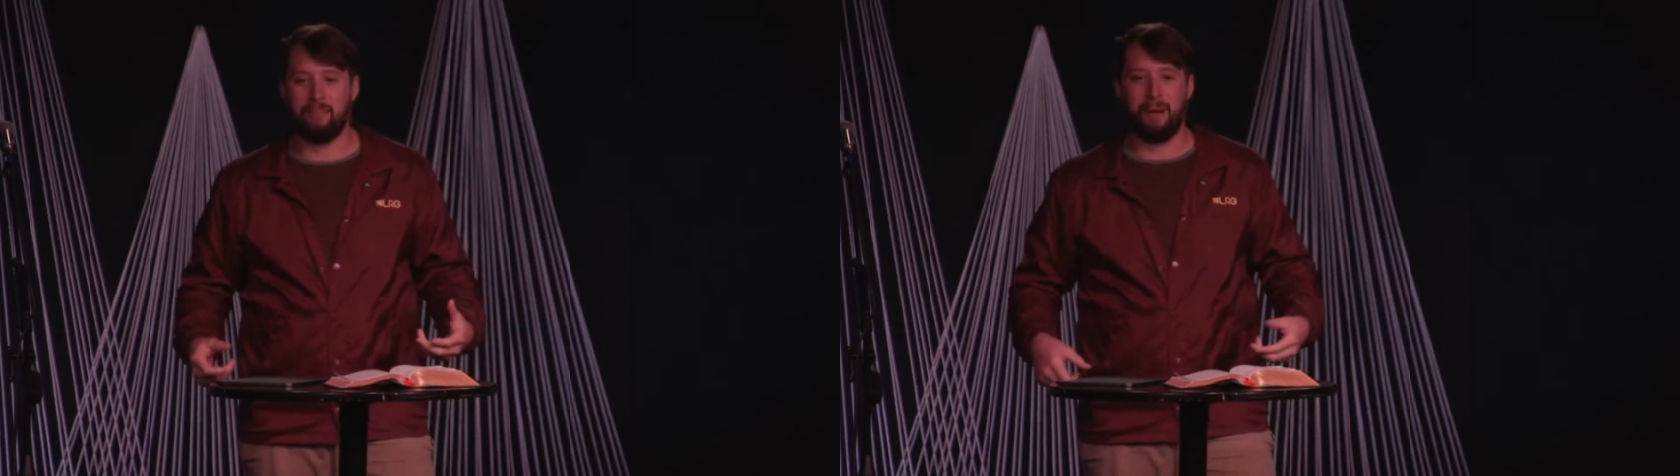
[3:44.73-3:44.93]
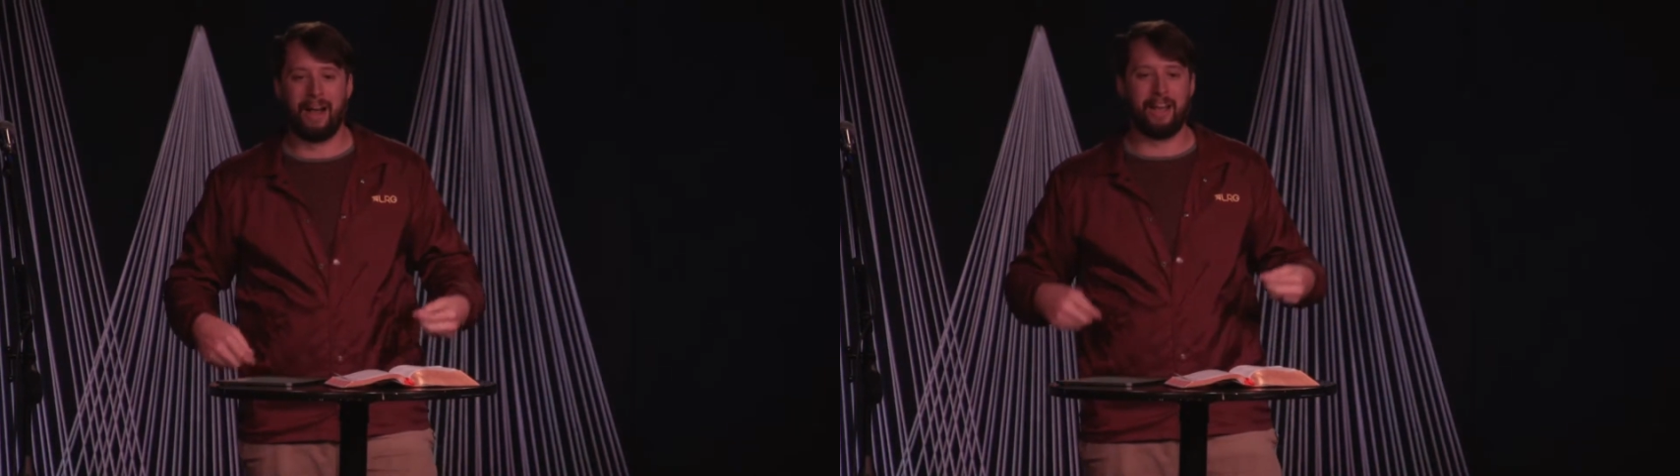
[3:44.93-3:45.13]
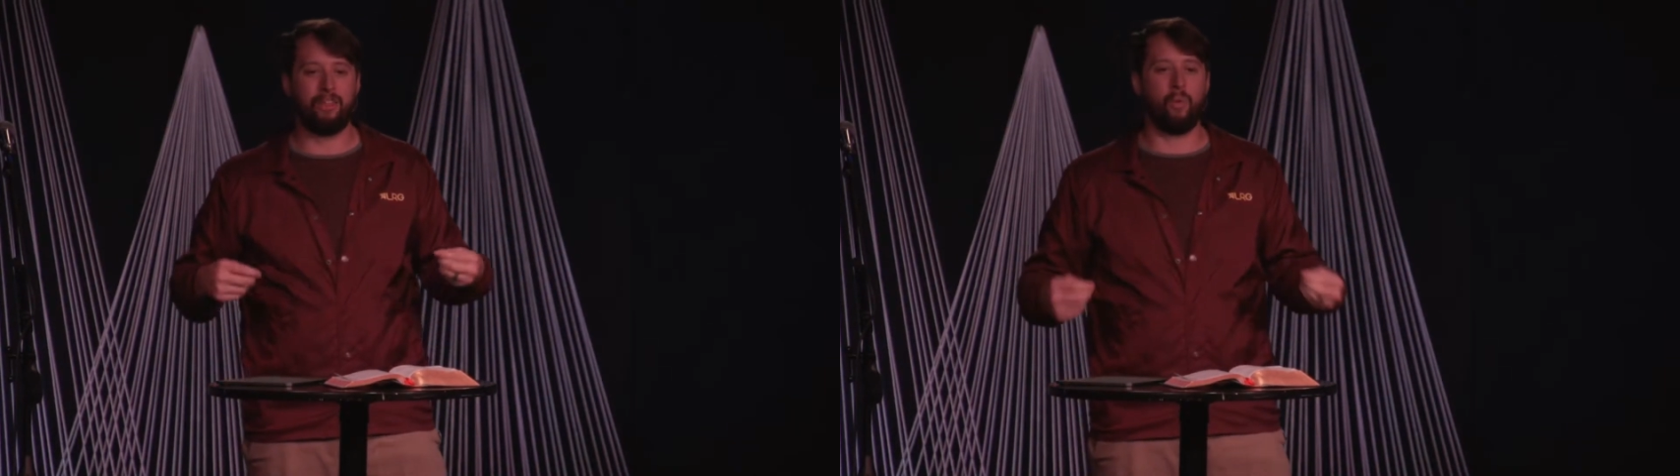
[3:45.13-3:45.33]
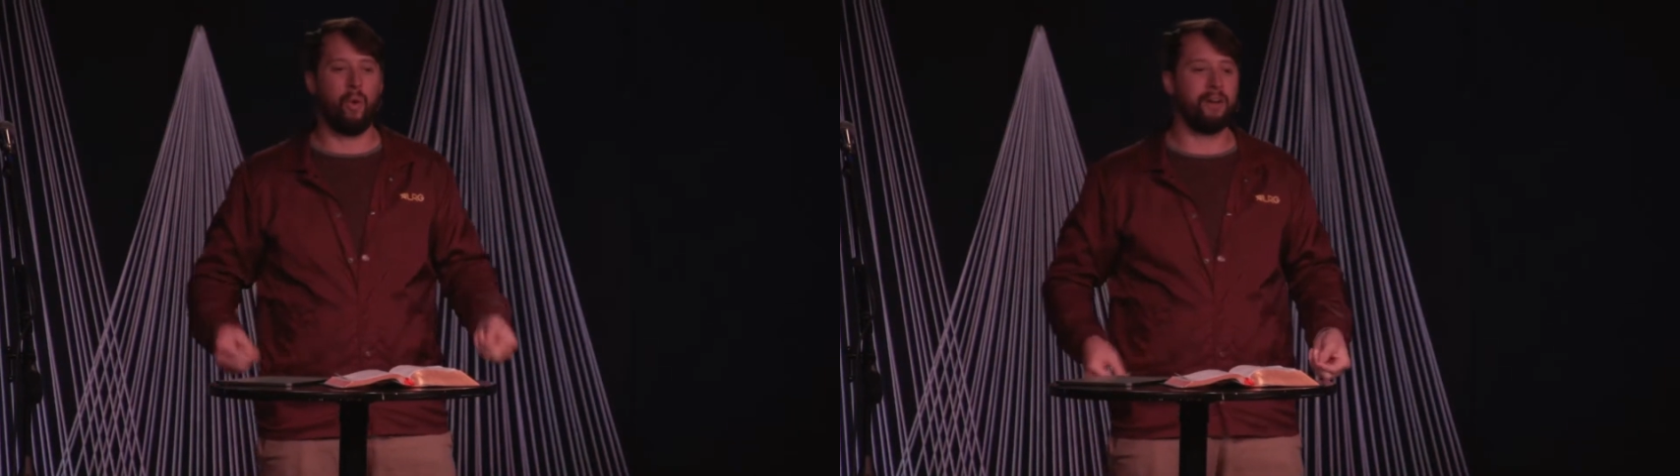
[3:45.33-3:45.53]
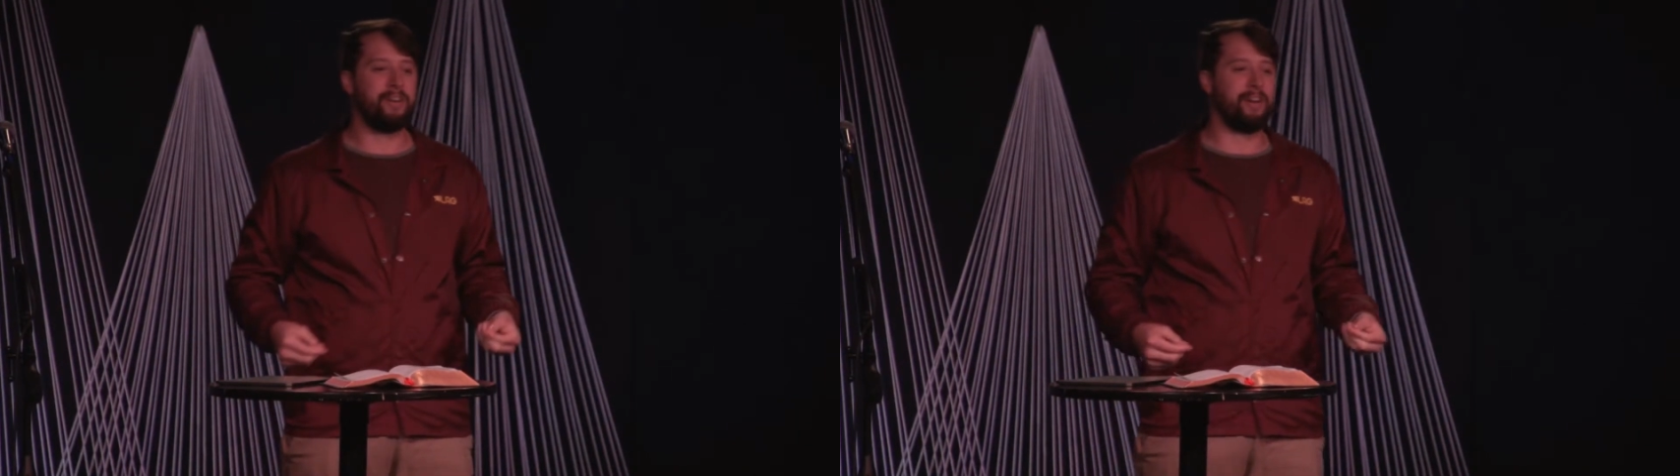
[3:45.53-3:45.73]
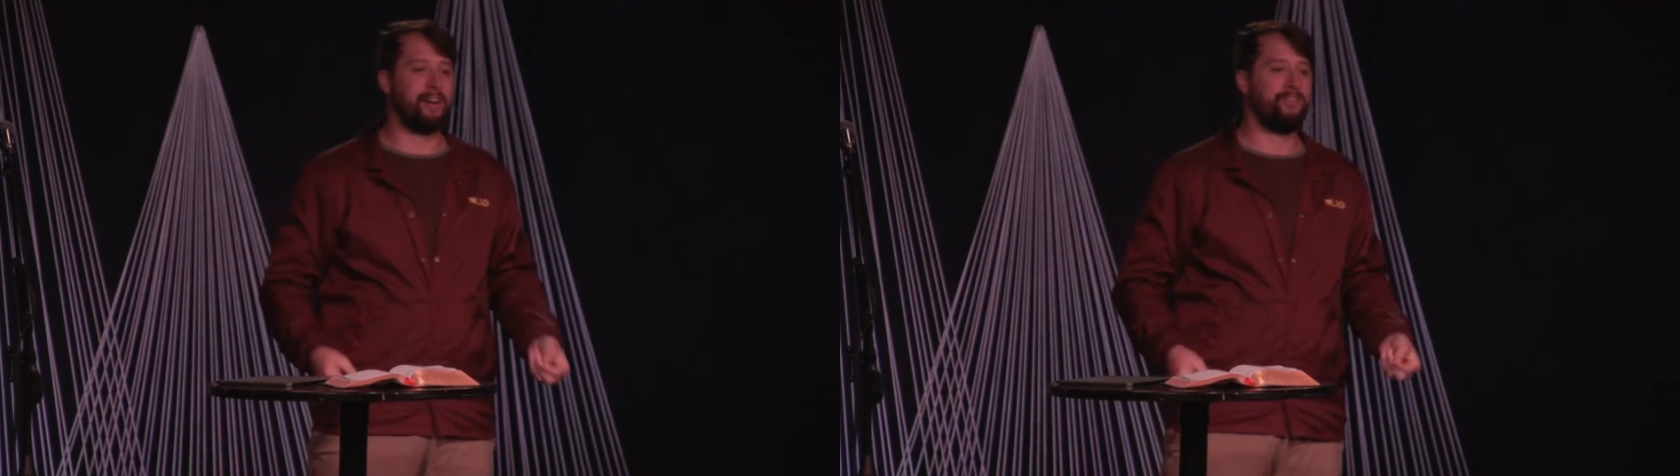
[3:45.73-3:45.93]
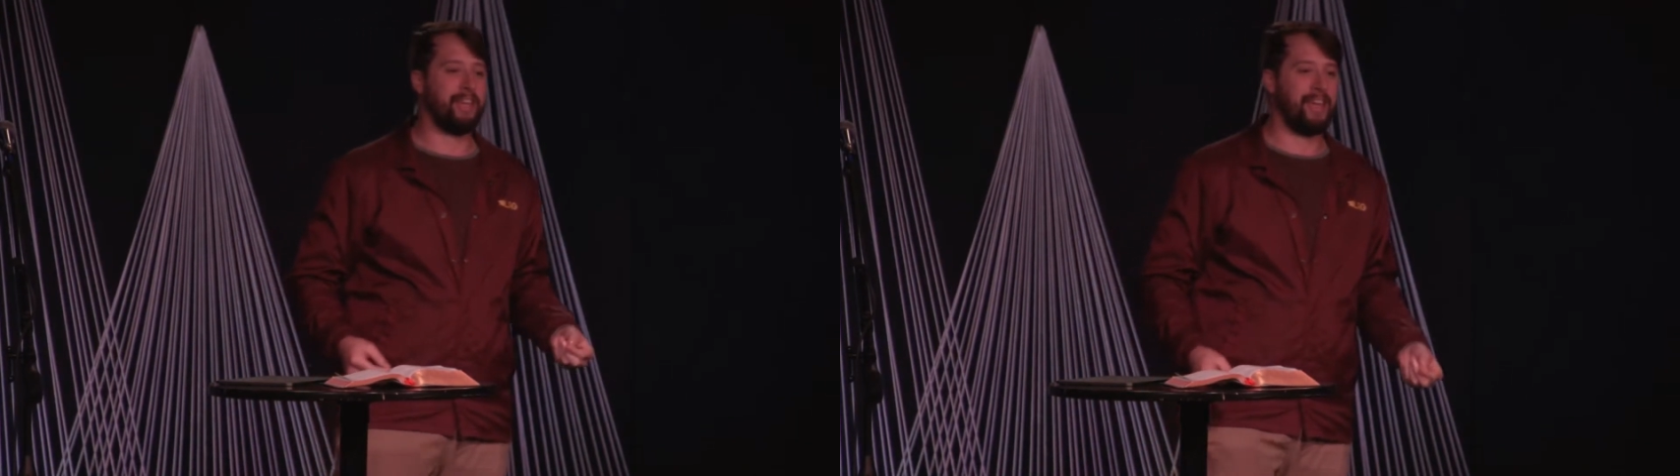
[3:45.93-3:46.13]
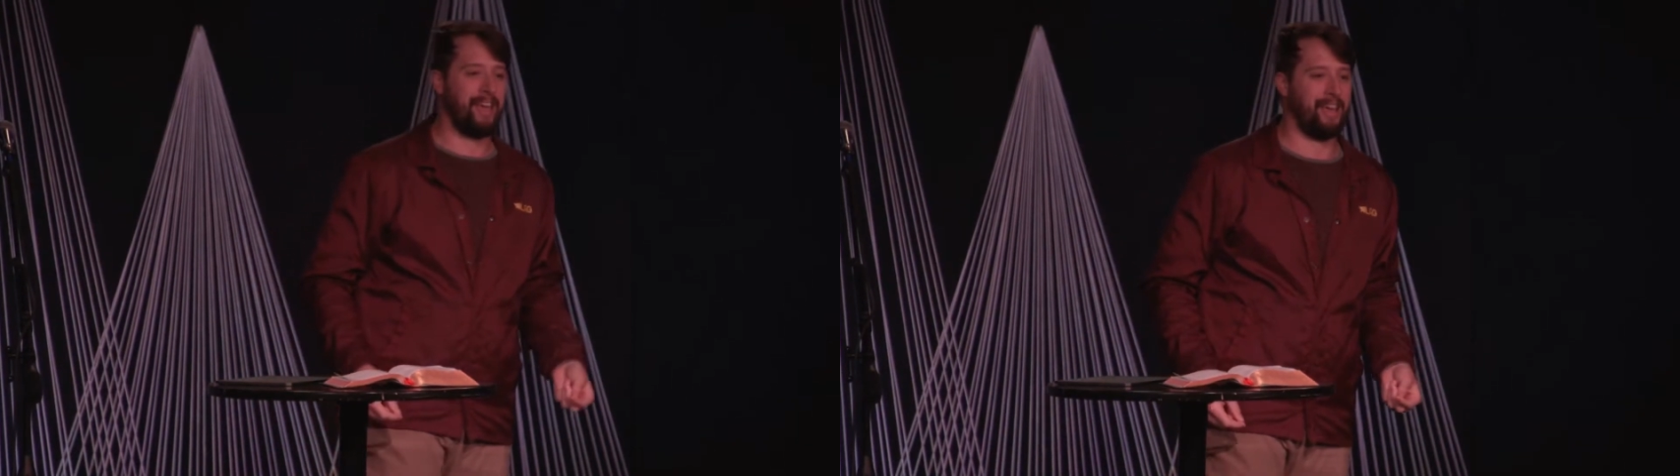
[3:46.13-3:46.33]
by the wonder of the
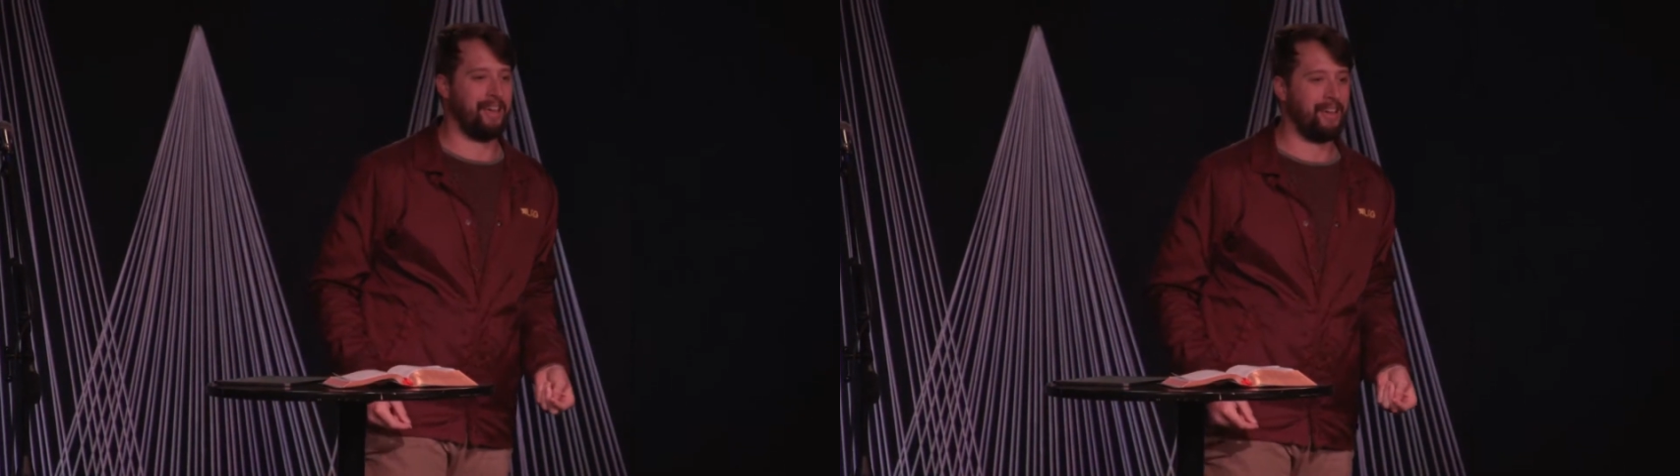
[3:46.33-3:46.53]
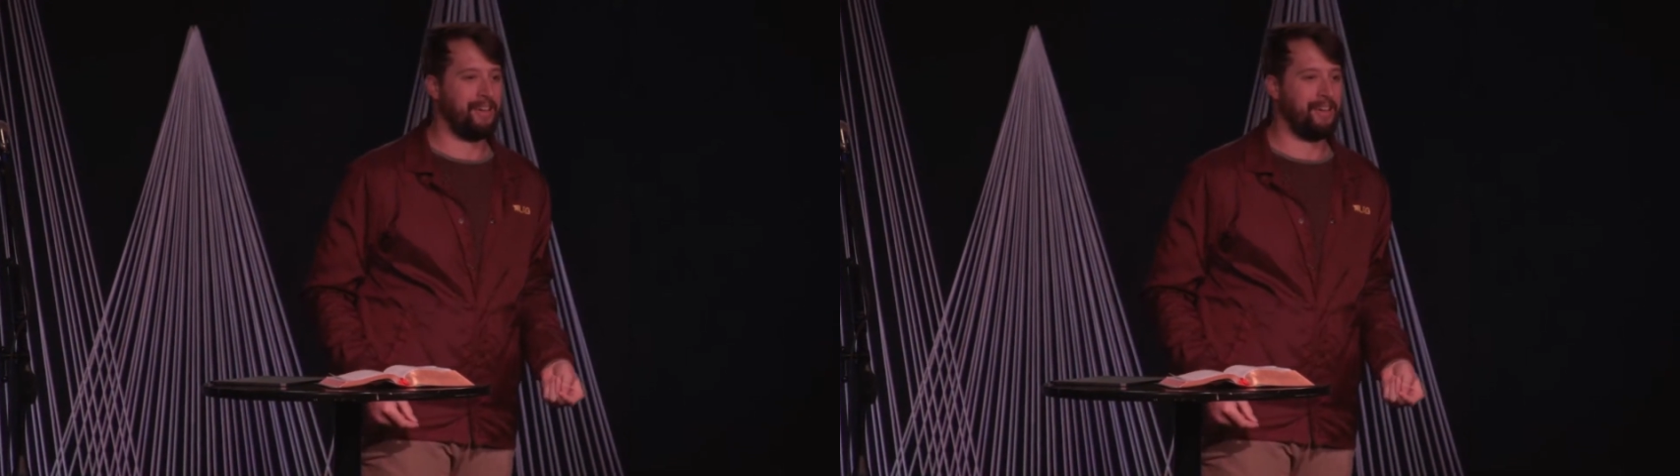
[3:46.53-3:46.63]
King.